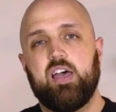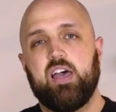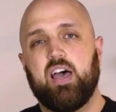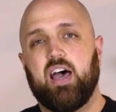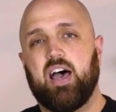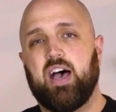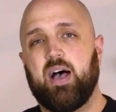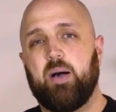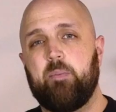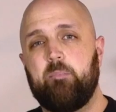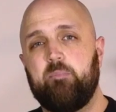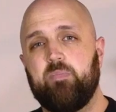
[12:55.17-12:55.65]

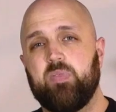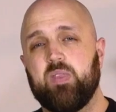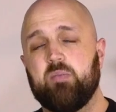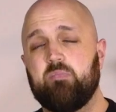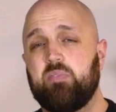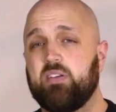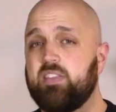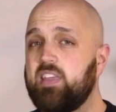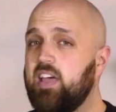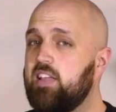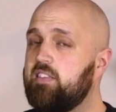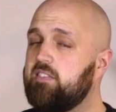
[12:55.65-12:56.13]

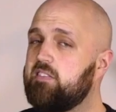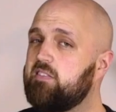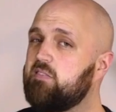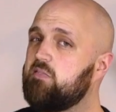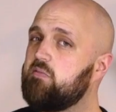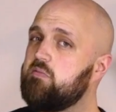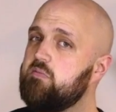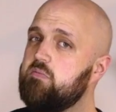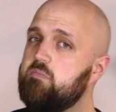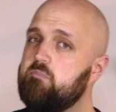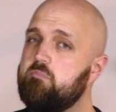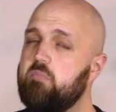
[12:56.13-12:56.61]
But
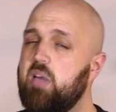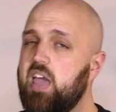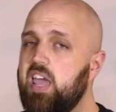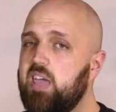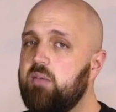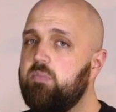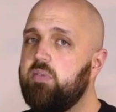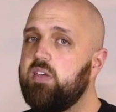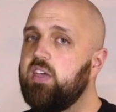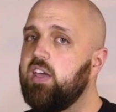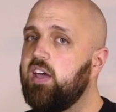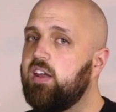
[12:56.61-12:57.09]
that's
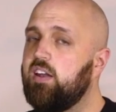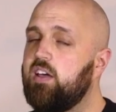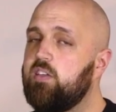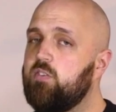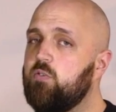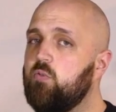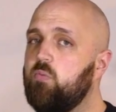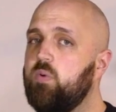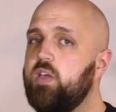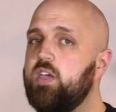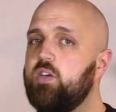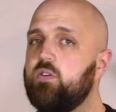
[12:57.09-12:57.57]
maybe another
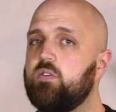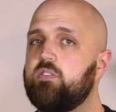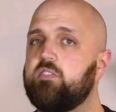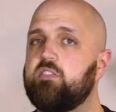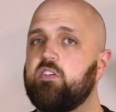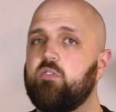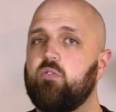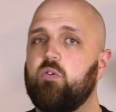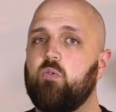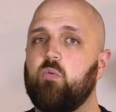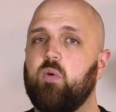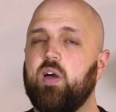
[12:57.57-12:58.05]
week or
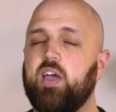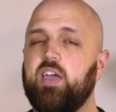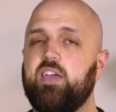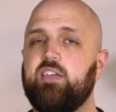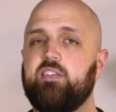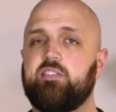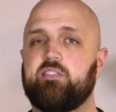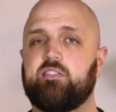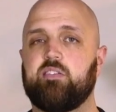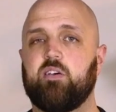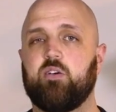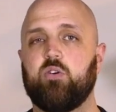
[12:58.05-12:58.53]
so away,
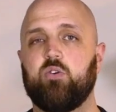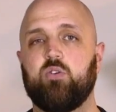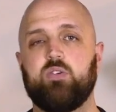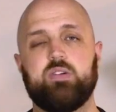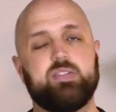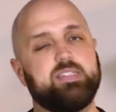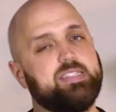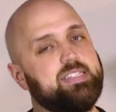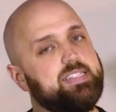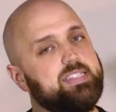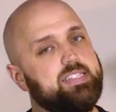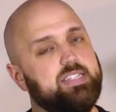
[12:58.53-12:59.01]
so
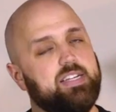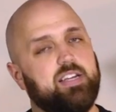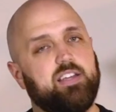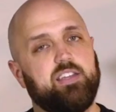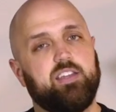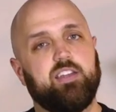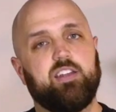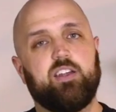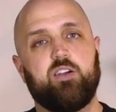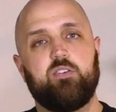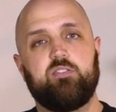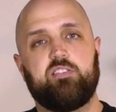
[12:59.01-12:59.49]

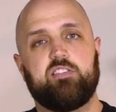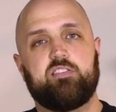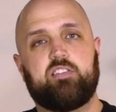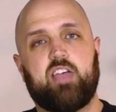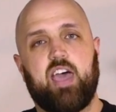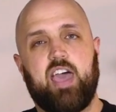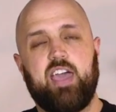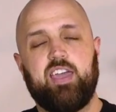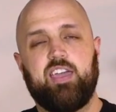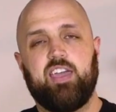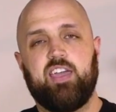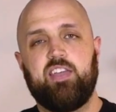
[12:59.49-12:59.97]
you know, just
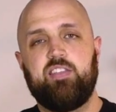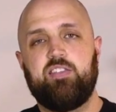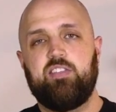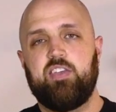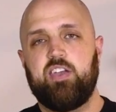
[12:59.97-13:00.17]
hang in